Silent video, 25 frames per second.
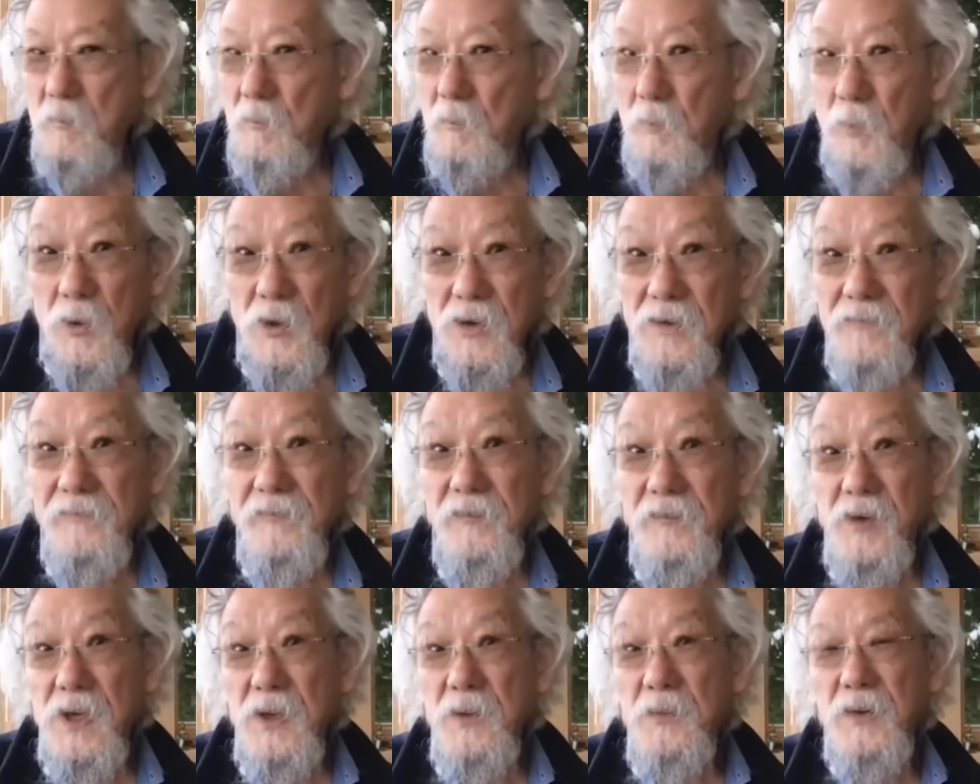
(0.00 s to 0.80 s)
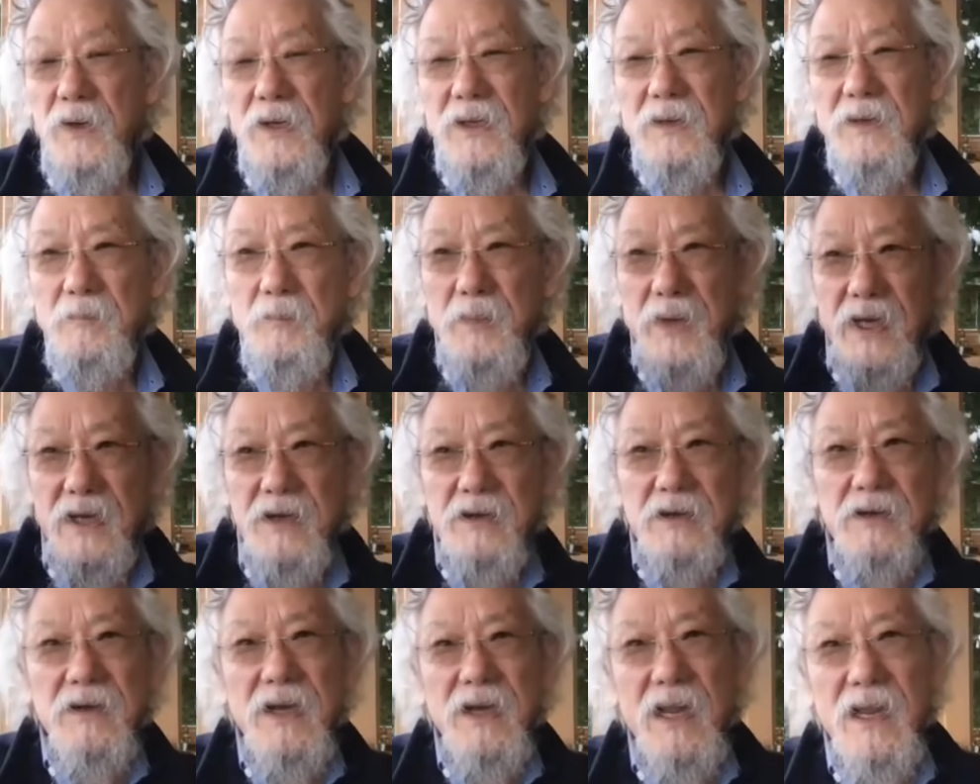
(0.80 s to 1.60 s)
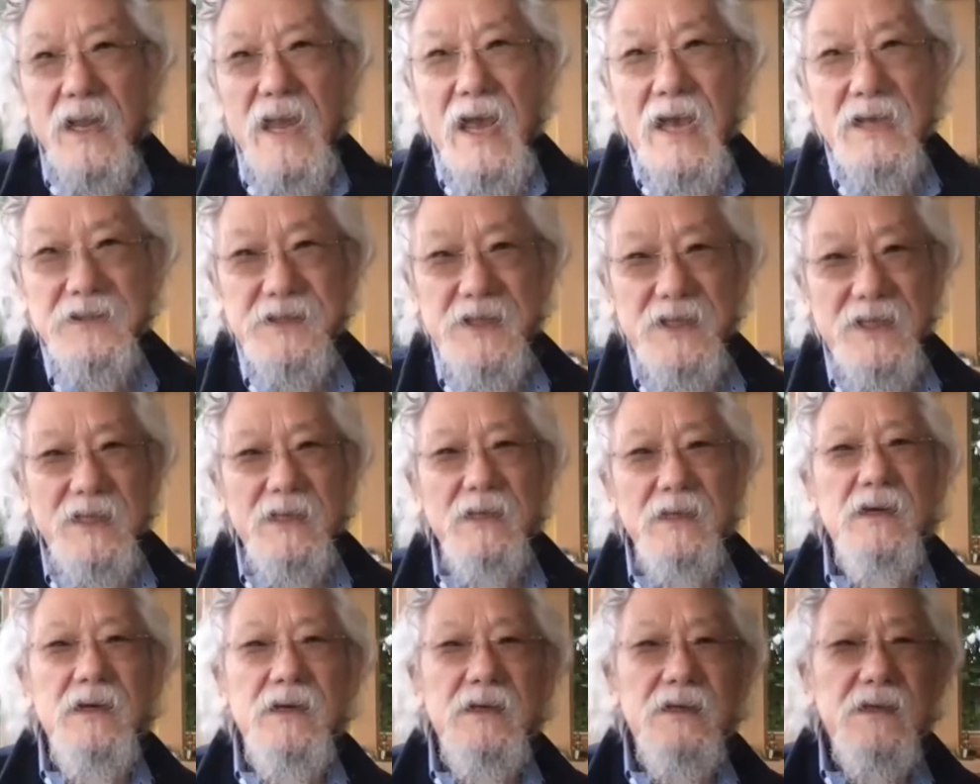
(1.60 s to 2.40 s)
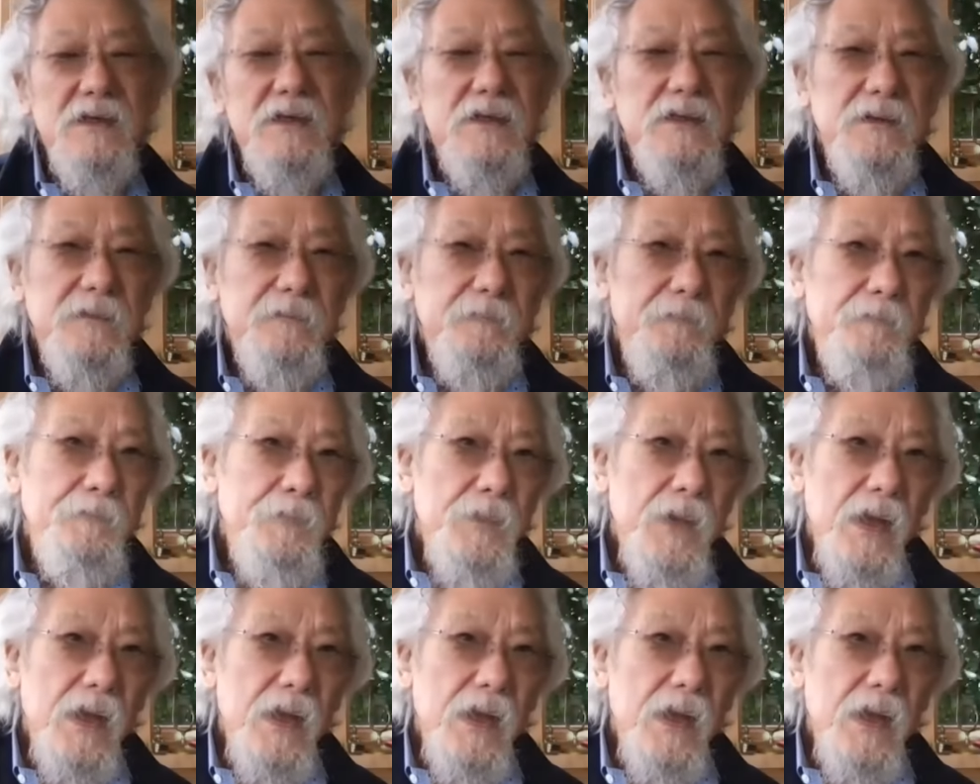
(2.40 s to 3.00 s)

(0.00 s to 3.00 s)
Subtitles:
more frequent, bigger, and lasting longer.